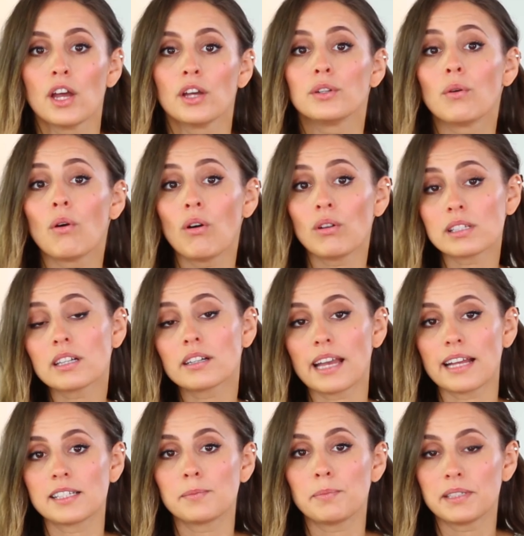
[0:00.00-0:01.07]
You also
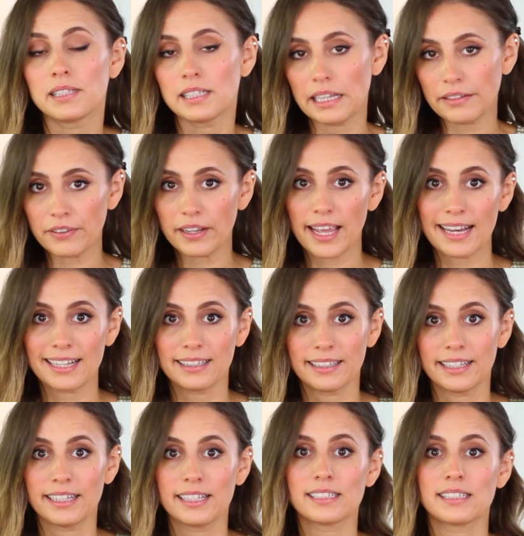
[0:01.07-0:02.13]
get specific
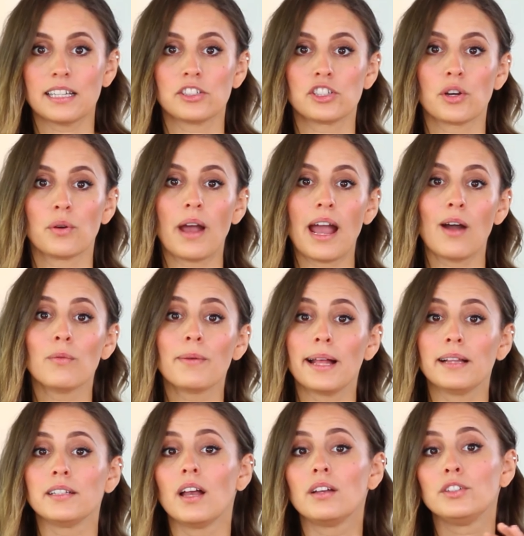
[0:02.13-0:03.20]
analytics that show how
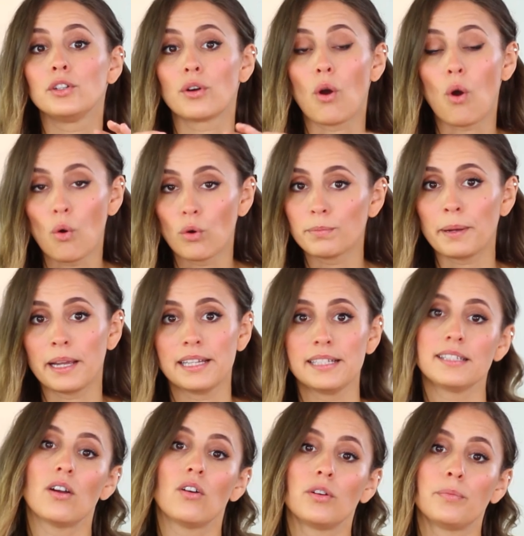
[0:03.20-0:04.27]
well your own pins
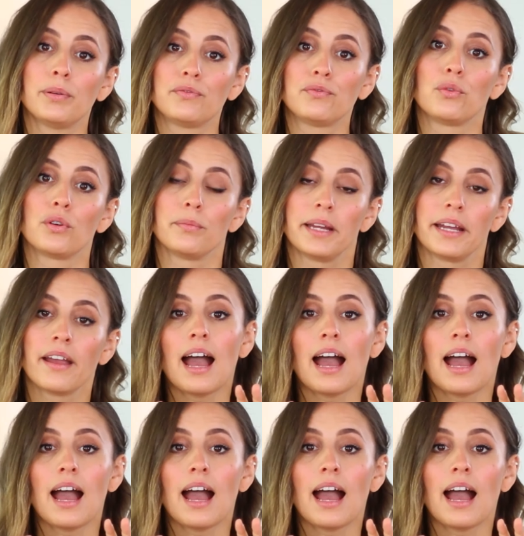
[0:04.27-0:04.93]
are performing.